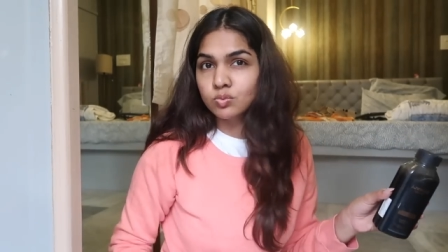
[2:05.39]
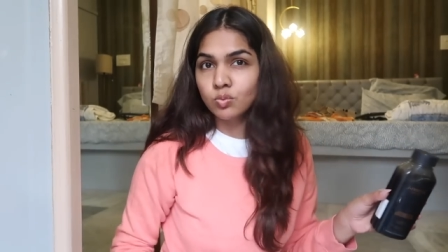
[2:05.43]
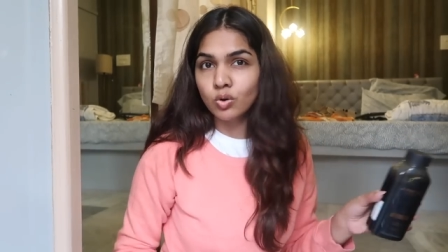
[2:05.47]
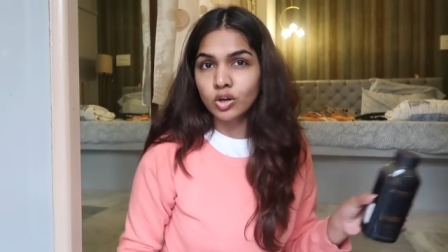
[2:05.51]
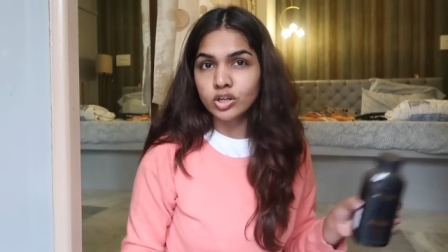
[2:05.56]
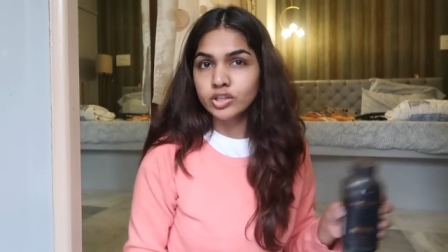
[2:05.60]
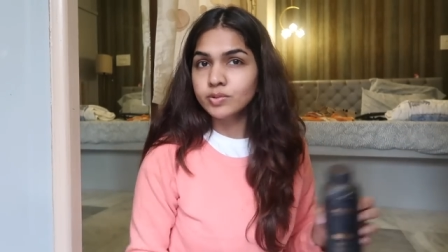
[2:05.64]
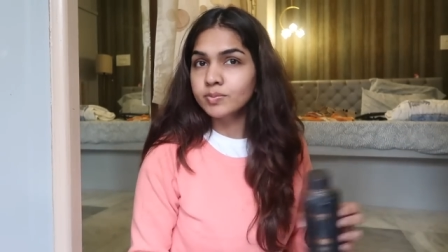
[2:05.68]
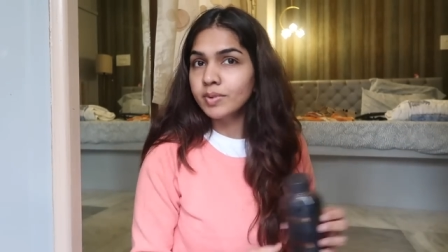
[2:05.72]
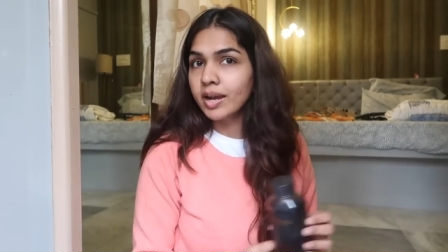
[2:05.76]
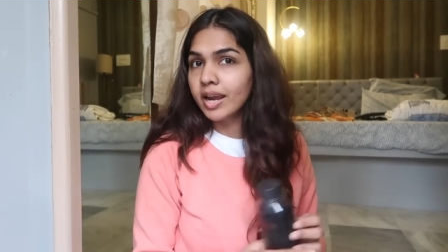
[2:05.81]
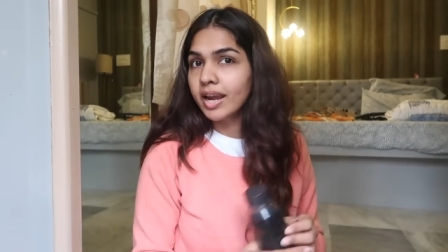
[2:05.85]

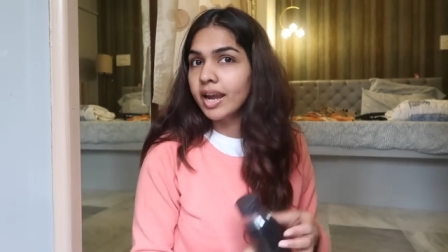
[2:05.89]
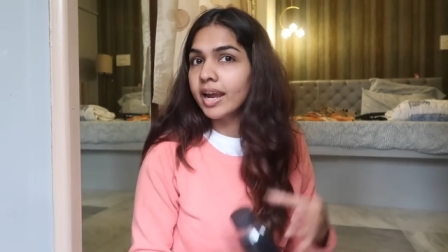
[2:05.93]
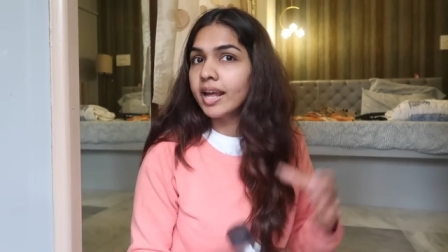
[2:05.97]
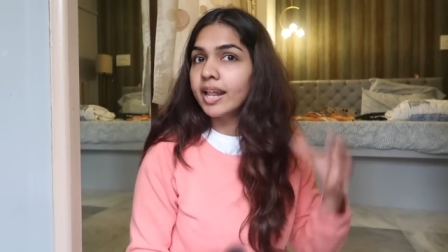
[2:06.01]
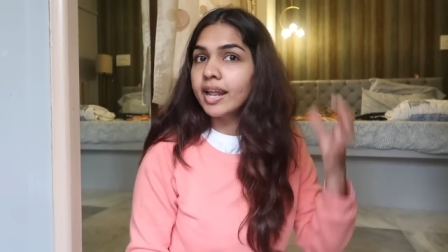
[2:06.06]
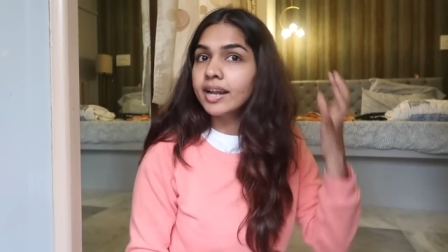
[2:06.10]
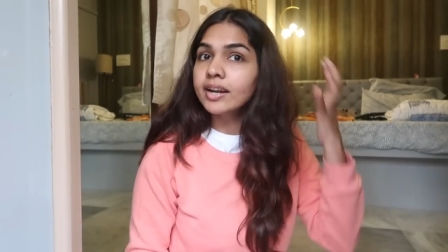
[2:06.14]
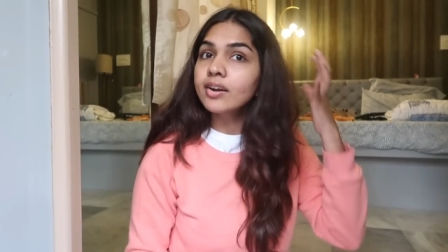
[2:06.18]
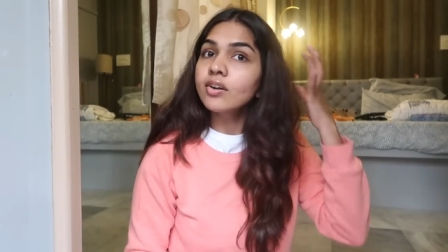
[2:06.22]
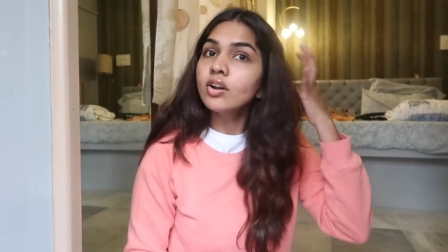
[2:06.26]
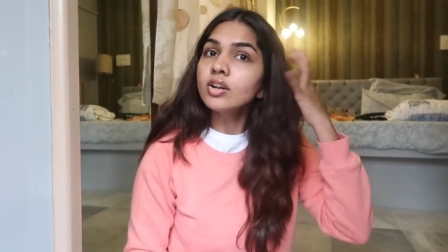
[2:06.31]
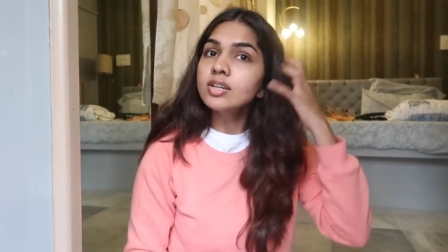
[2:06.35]
washed my hair.
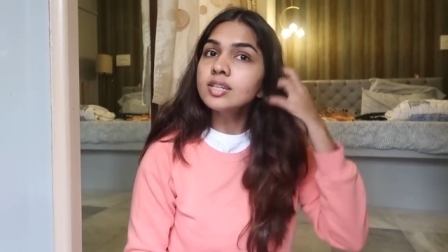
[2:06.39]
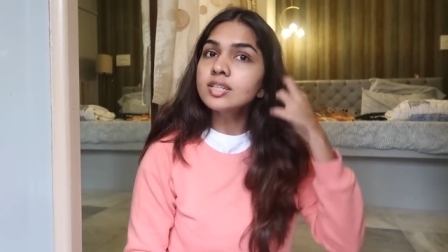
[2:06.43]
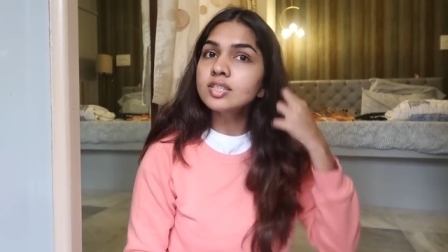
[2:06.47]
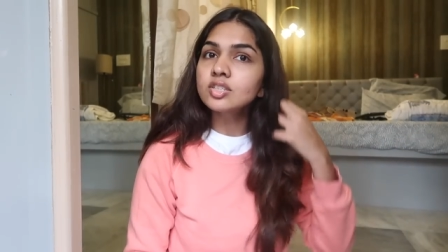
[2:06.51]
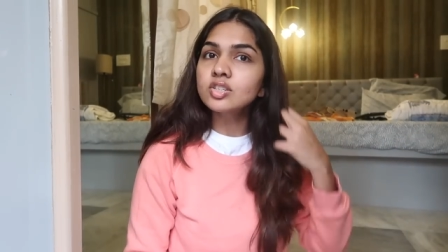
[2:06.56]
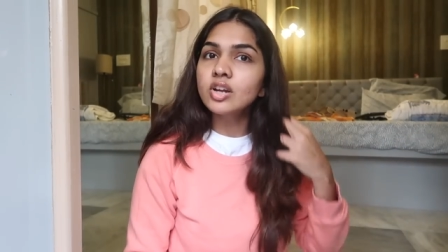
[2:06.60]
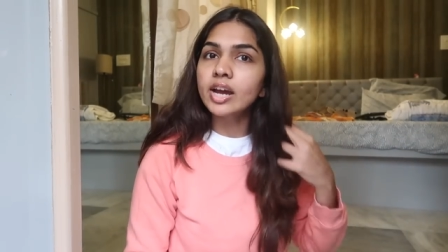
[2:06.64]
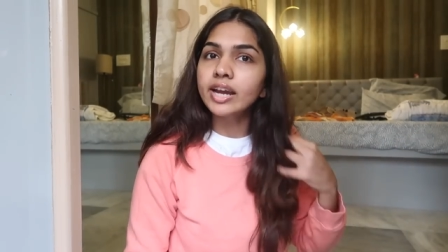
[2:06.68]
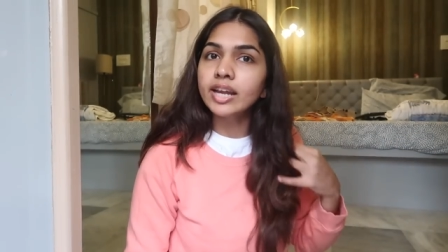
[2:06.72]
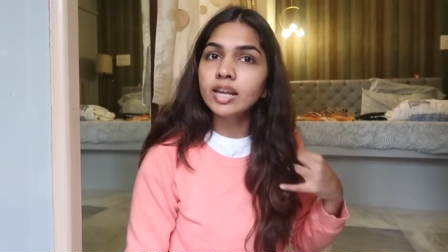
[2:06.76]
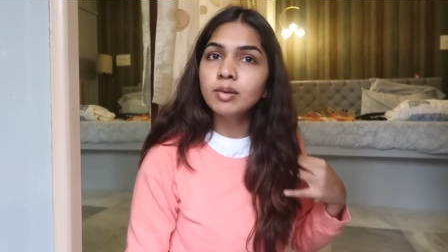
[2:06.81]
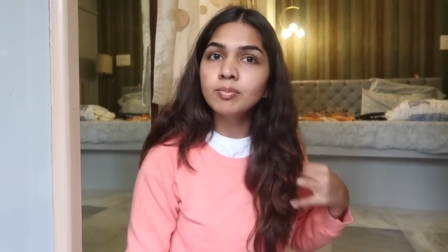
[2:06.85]
I did not
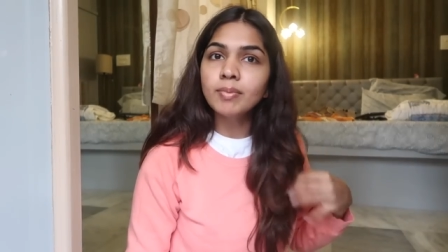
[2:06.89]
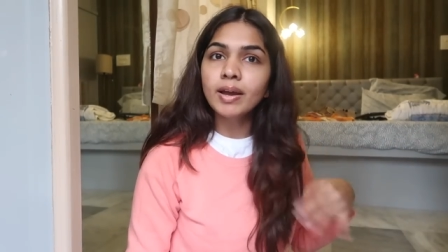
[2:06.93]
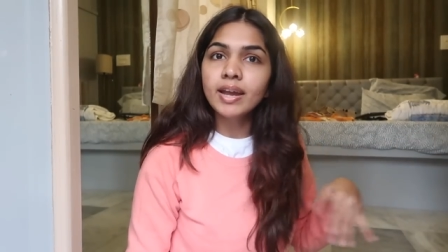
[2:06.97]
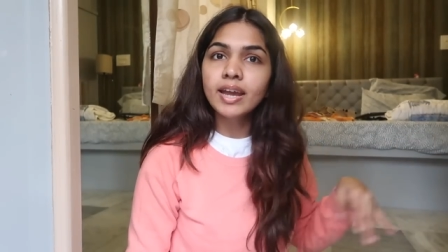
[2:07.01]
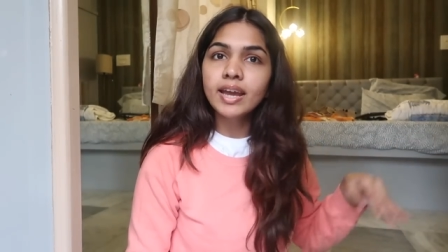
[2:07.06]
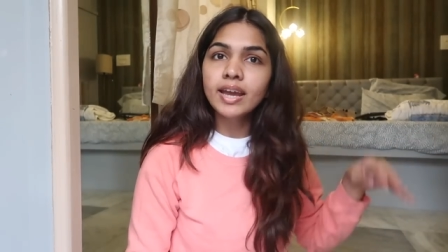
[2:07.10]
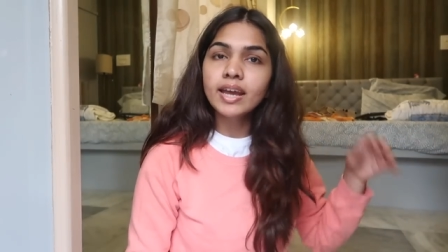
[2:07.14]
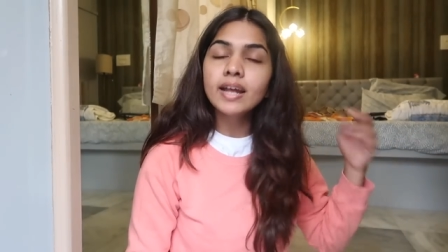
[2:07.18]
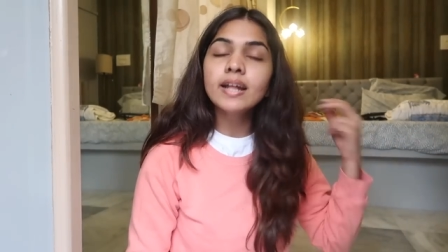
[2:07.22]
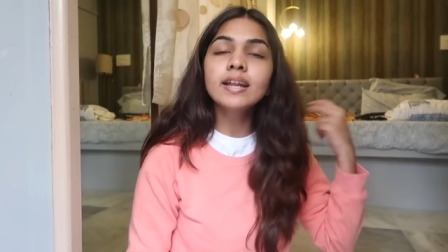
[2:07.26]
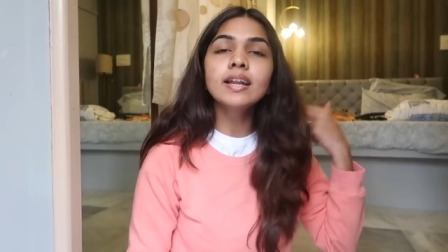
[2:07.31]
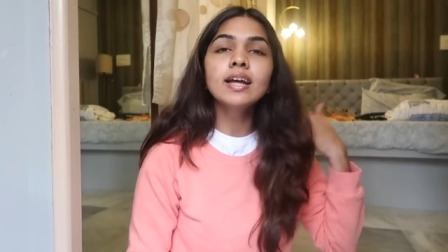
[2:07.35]
style my
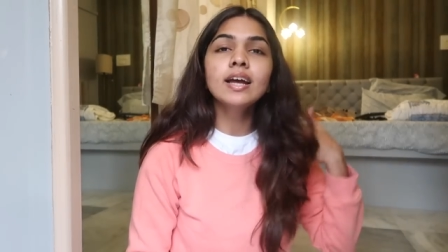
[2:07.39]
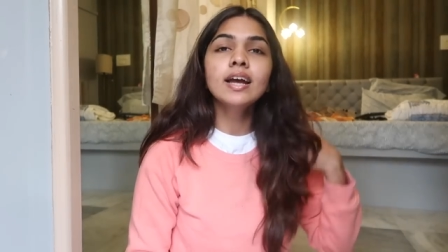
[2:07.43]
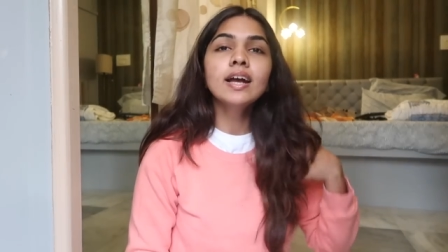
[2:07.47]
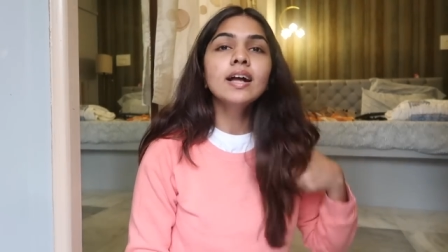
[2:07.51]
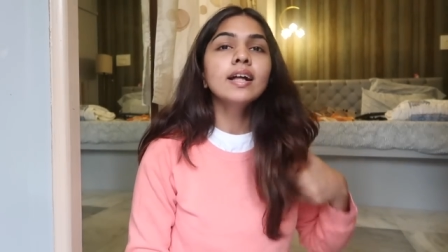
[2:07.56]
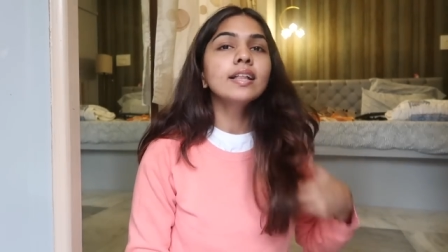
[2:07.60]
hair.